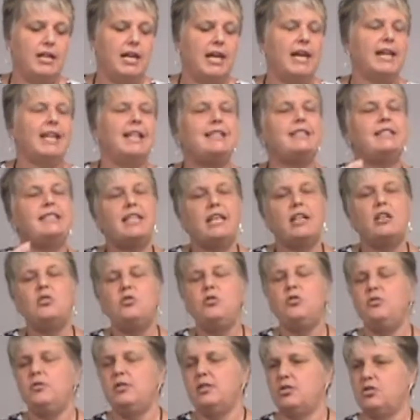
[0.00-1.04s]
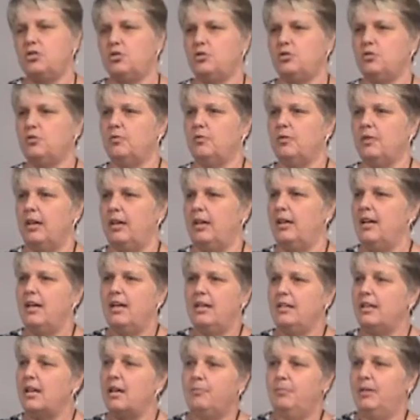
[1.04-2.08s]
And I tell you this story,
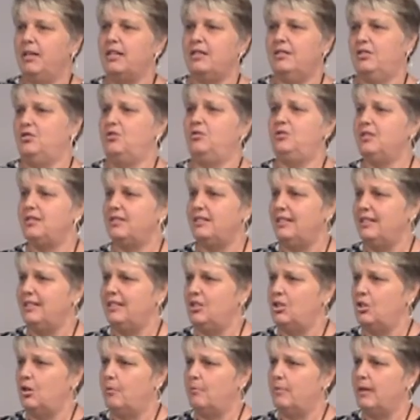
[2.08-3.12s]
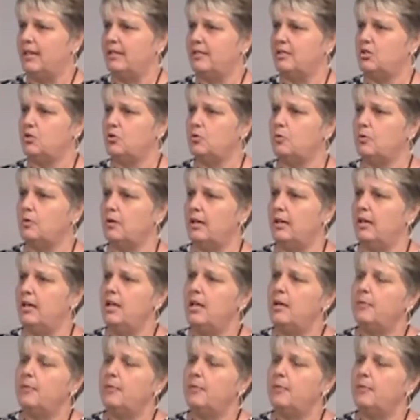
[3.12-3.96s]
not because you just need to know my story,